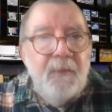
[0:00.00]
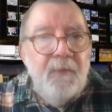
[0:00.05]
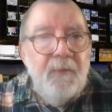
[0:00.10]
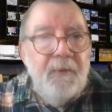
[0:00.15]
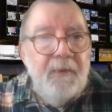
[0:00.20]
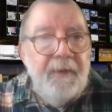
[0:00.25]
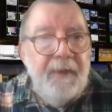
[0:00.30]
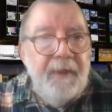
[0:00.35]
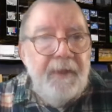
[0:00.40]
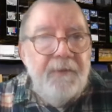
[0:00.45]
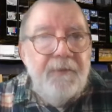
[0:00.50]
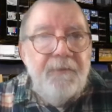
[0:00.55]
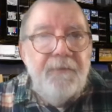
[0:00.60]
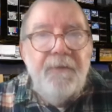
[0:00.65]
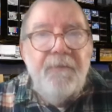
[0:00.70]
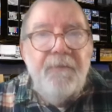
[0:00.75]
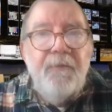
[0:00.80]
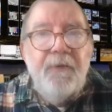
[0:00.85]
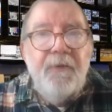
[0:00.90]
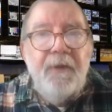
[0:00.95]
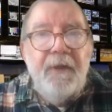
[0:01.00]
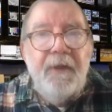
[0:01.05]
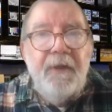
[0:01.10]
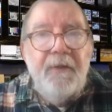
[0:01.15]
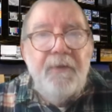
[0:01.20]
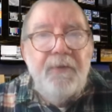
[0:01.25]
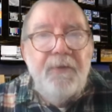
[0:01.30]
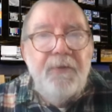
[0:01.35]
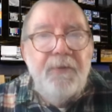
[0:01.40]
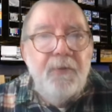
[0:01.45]
well, that's for
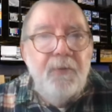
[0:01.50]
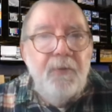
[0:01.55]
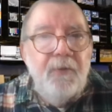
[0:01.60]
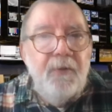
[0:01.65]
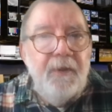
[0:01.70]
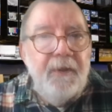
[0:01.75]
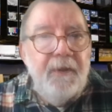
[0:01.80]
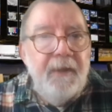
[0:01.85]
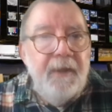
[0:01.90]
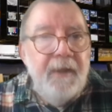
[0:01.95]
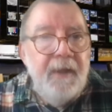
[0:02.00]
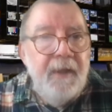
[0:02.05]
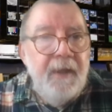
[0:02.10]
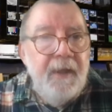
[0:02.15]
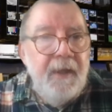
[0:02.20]
another story.